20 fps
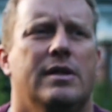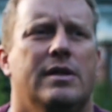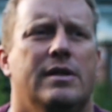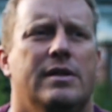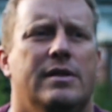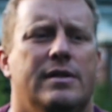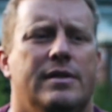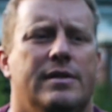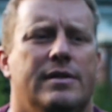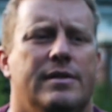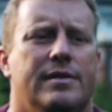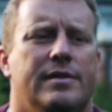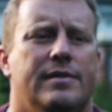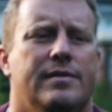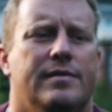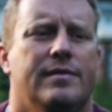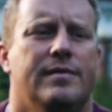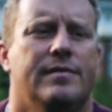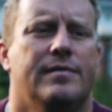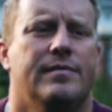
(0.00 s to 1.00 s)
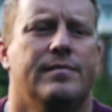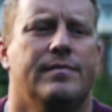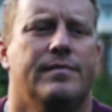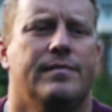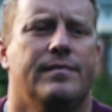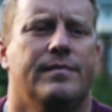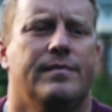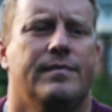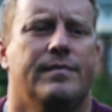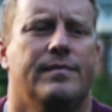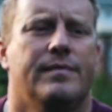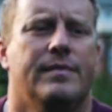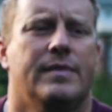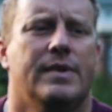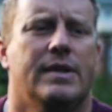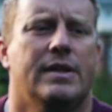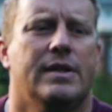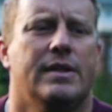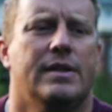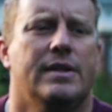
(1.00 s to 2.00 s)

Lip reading: Nothing is said.